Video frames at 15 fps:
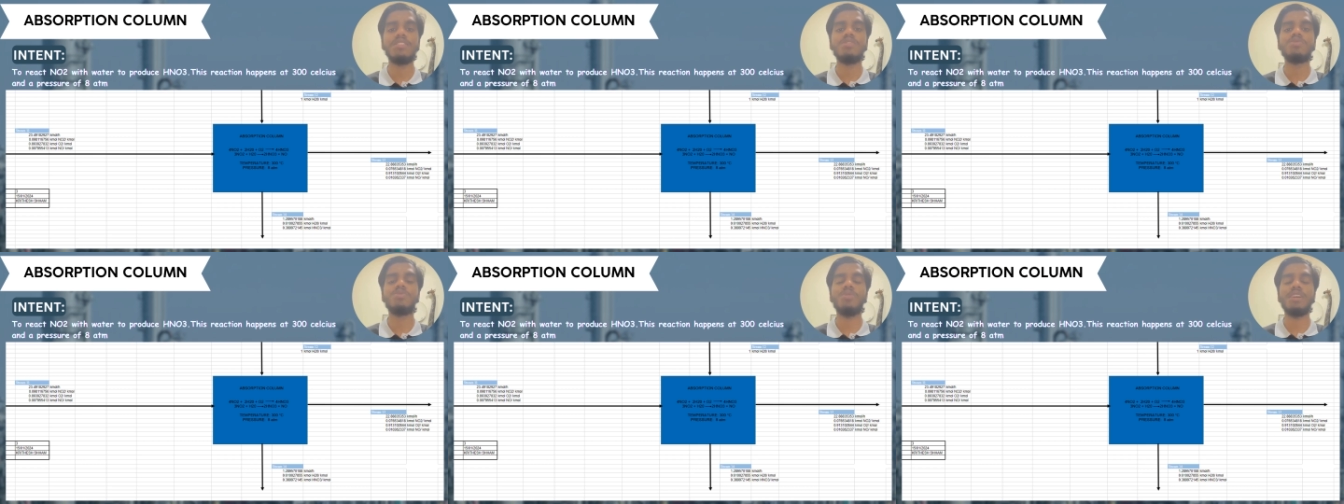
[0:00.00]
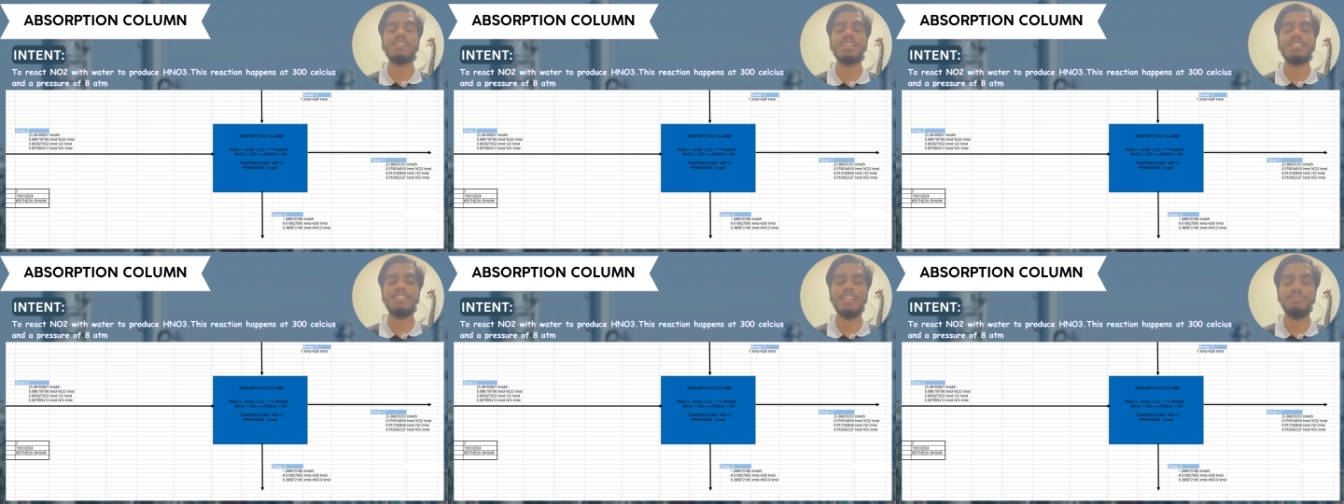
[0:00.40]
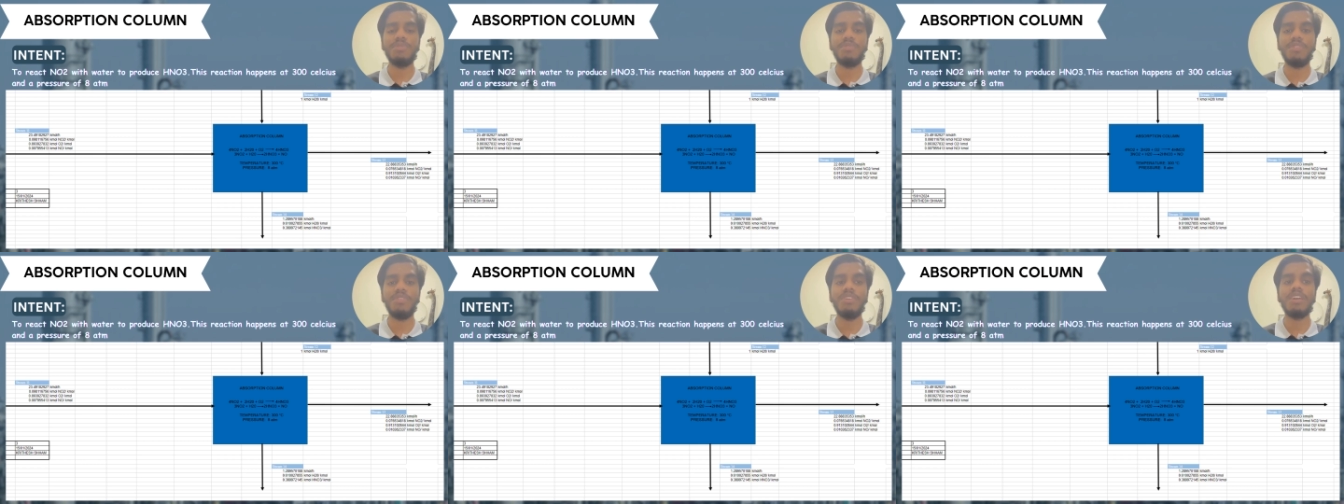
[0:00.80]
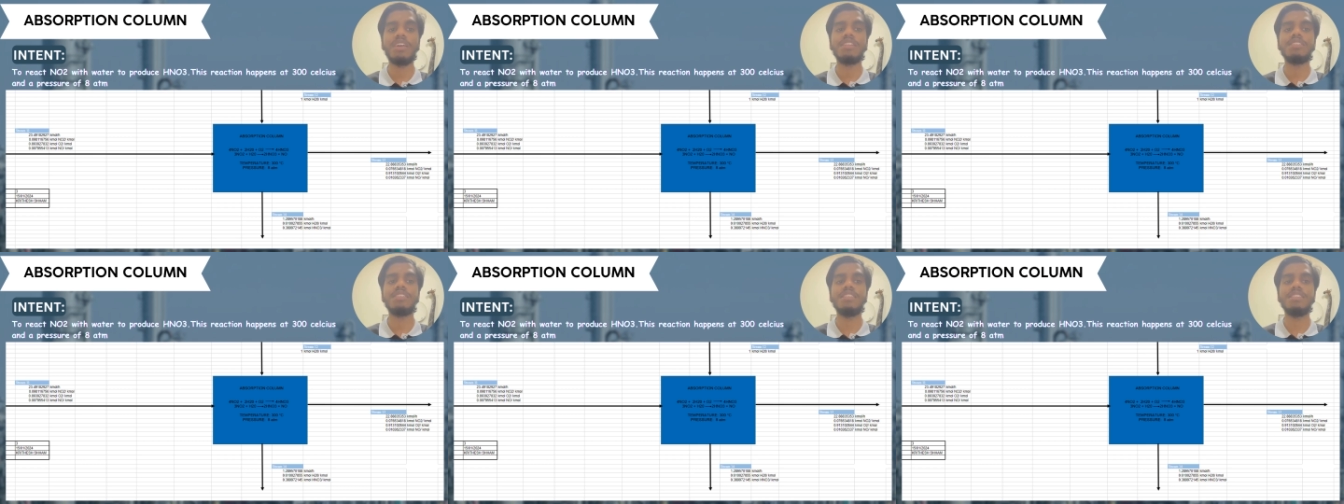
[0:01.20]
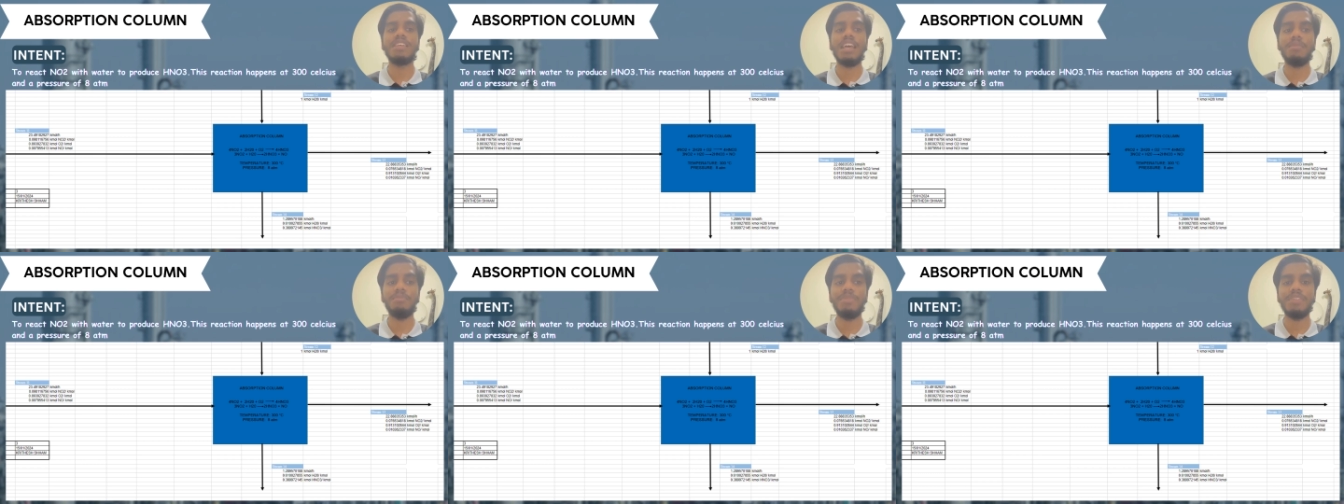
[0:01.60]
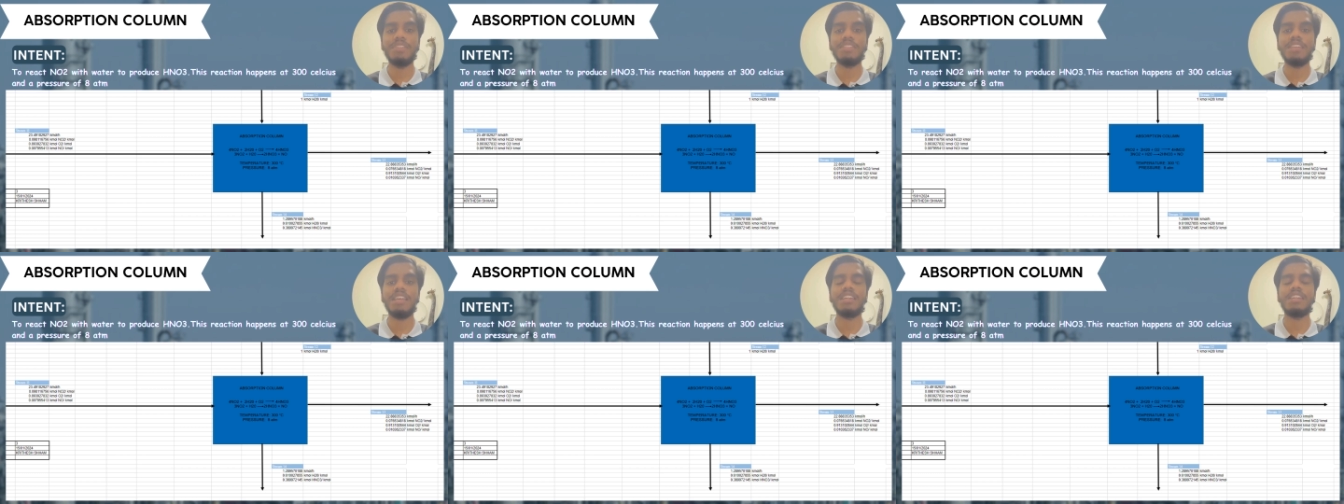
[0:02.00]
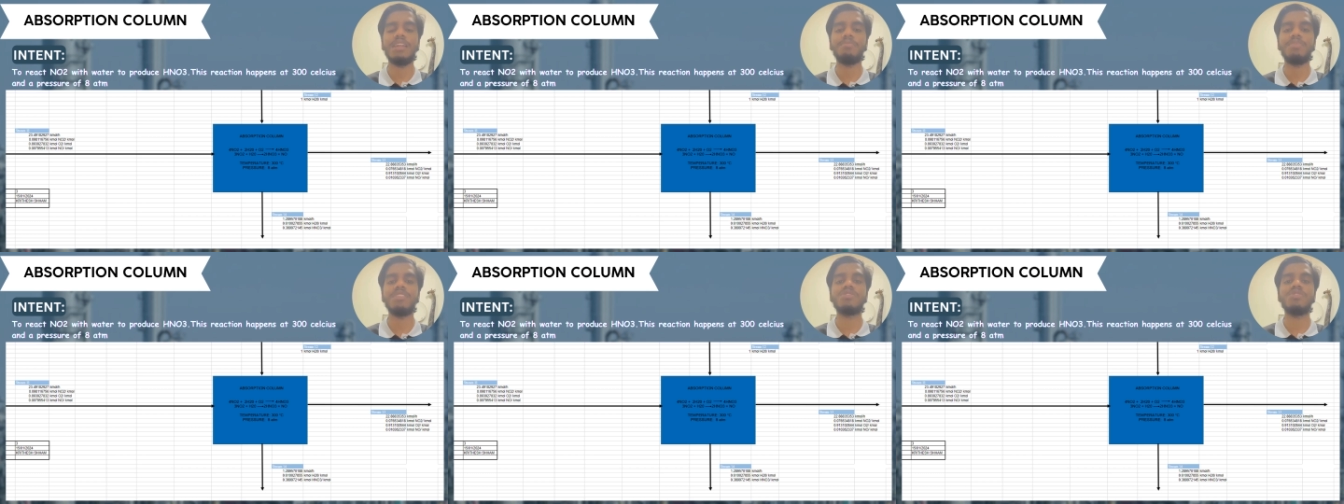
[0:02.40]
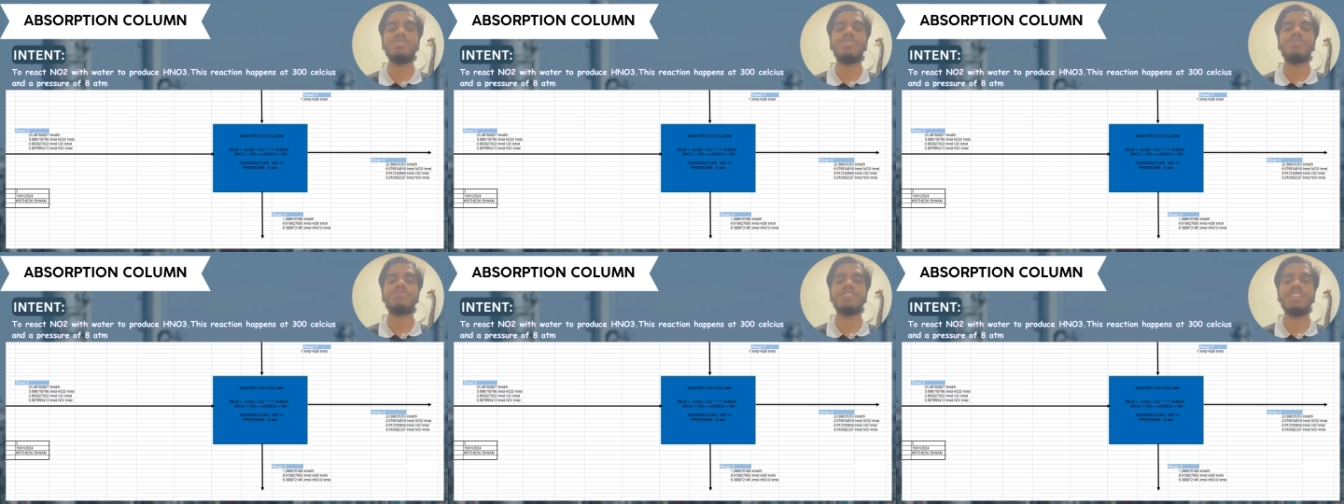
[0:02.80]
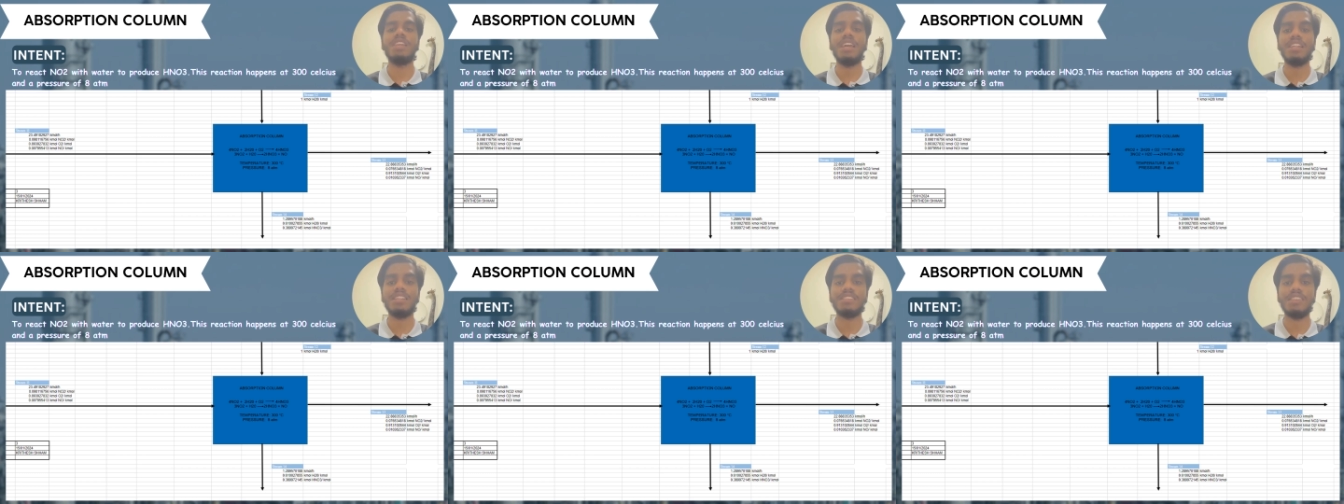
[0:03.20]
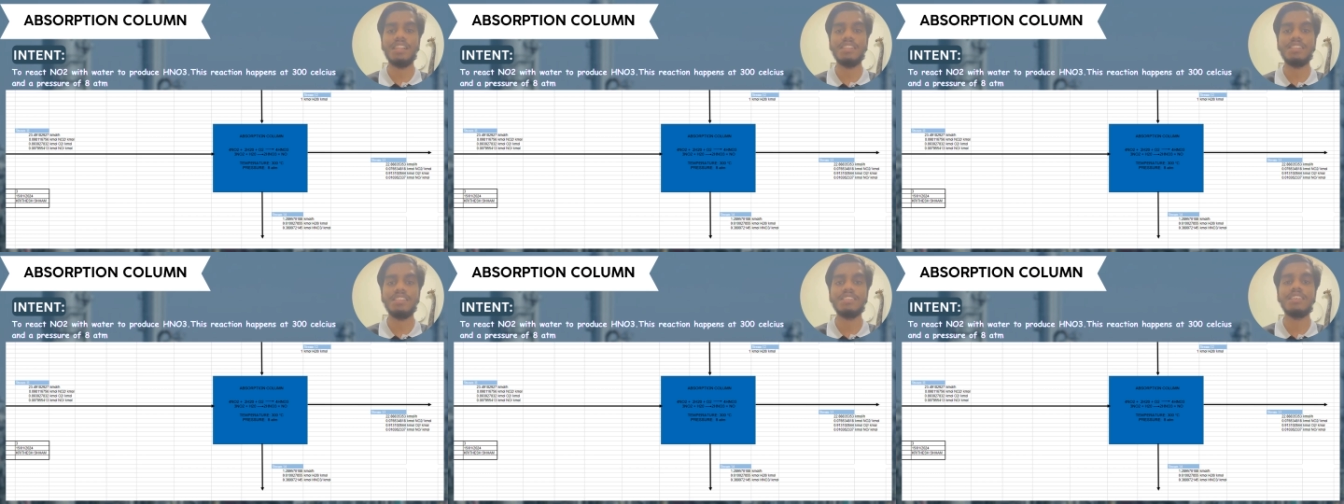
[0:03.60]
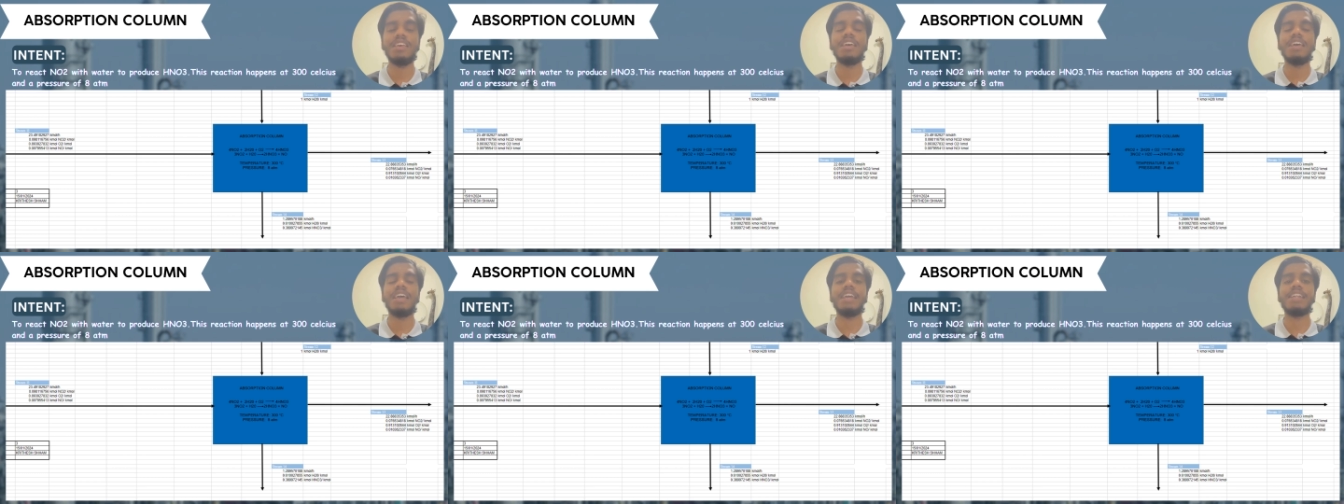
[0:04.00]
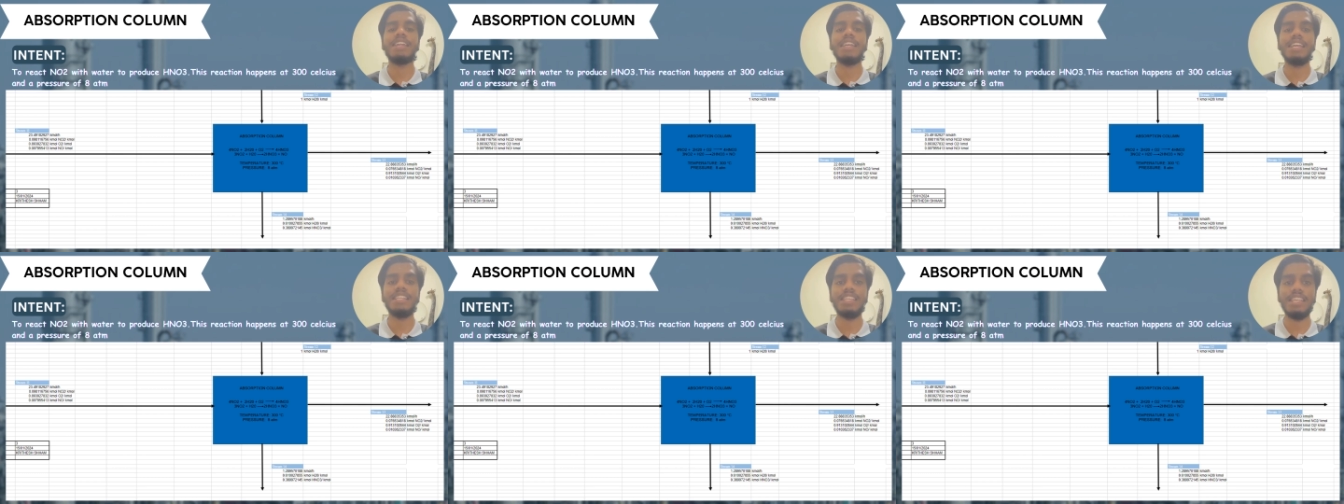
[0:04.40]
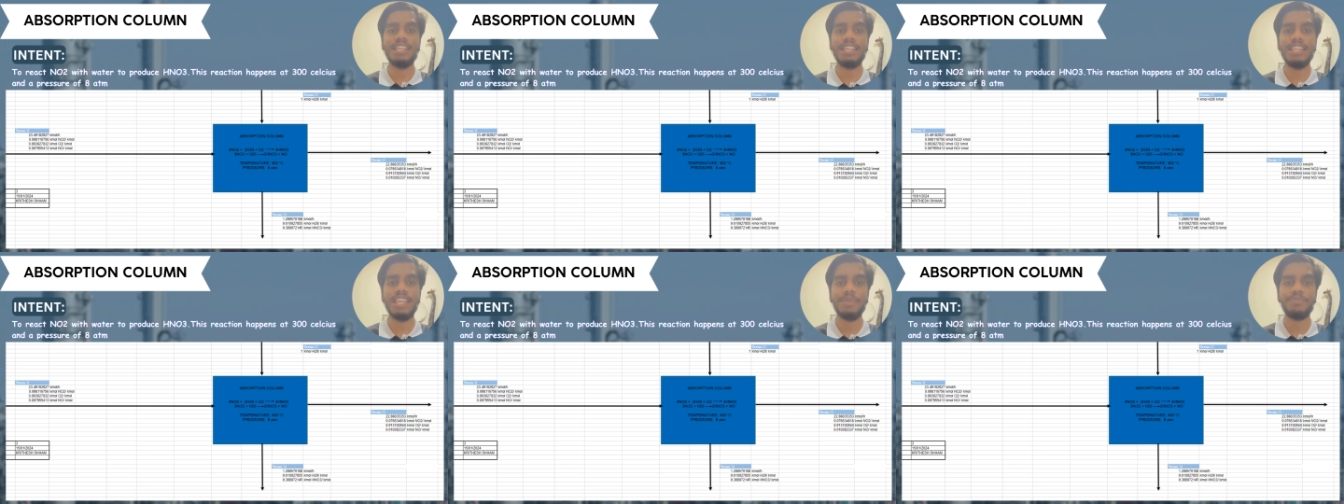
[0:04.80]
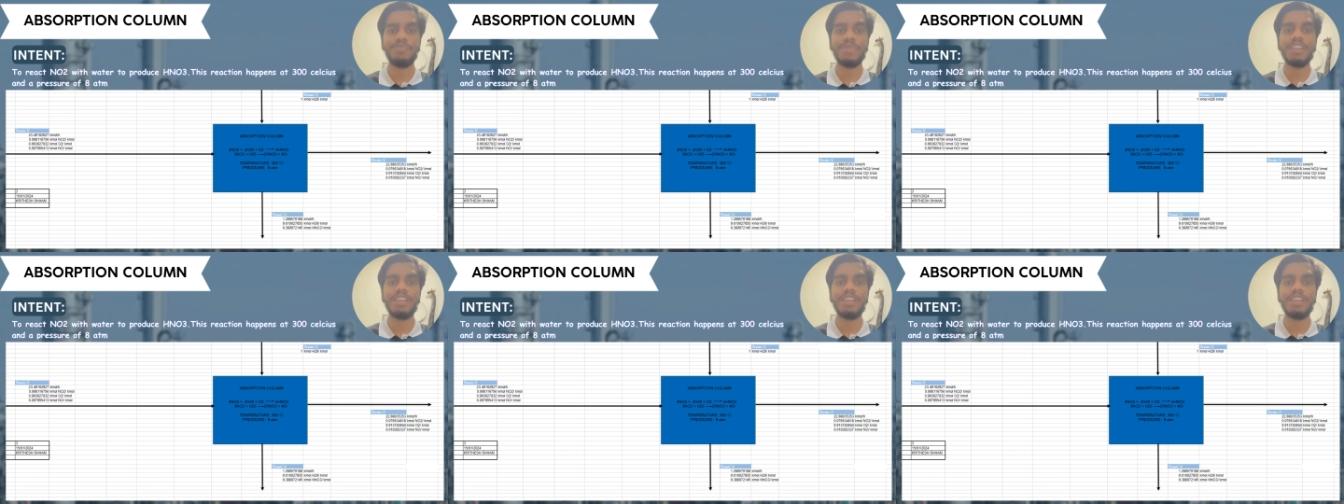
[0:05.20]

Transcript: So as I said before, this happens at temperature of 300 Celsius and 8 atm.